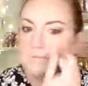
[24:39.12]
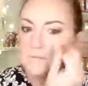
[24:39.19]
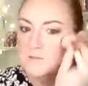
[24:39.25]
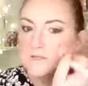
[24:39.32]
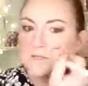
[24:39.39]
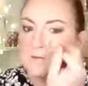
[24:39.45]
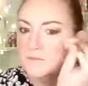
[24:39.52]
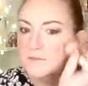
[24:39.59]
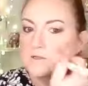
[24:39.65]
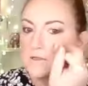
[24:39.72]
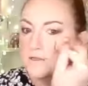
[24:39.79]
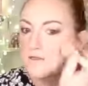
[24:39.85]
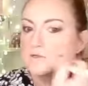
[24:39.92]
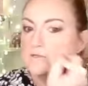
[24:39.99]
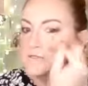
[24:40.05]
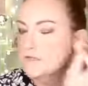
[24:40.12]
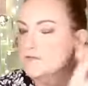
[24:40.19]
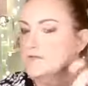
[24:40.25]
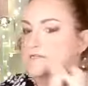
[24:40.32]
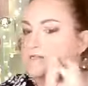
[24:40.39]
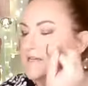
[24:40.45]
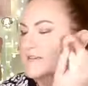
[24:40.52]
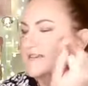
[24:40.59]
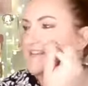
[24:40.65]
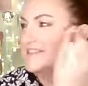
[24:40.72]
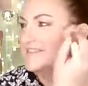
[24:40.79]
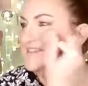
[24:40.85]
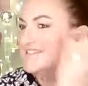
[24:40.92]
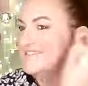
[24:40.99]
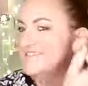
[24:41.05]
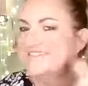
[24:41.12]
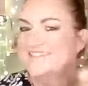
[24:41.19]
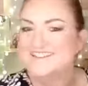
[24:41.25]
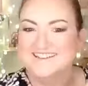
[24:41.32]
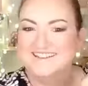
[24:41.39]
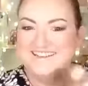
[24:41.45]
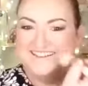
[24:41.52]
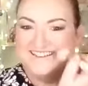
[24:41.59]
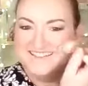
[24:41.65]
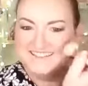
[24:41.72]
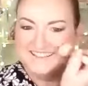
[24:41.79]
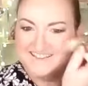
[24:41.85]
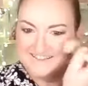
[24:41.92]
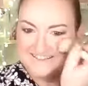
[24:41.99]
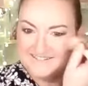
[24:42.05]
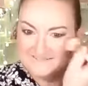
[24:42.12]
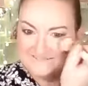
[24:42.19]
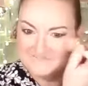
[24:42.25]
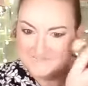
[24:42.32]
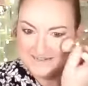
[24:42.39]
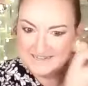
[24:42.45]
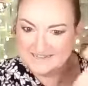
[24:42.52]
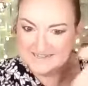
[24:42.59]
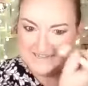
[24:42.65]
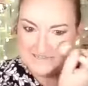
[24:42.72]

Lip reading: There we go. Turn it down a little. So, but.